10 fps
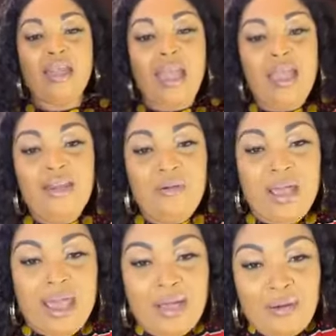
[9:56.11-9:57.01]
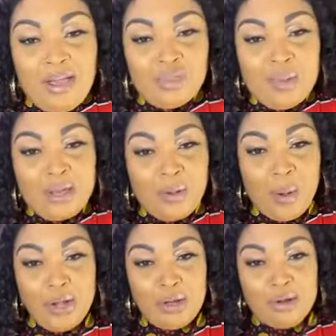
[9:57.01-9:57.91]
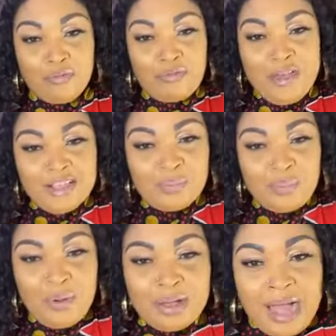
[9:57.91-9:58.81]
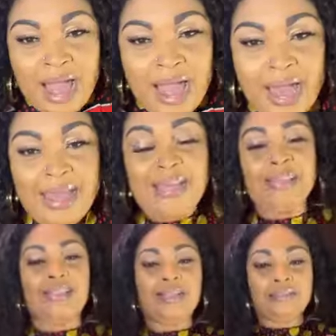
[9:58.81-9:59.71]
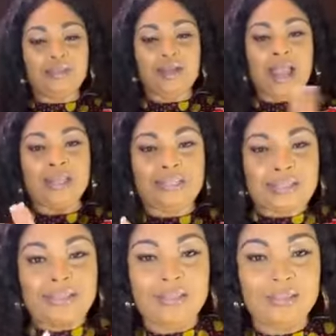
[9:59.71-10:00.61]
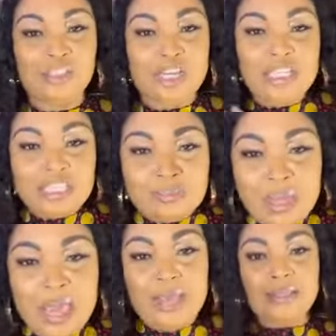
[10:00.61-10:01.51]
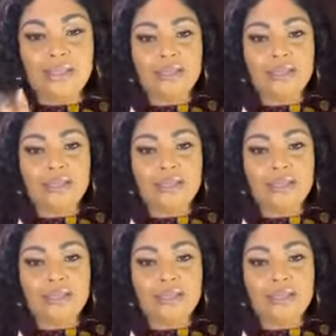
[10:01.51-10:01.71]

Anyway, what's been going on on Facebook, guys? You guys gist me.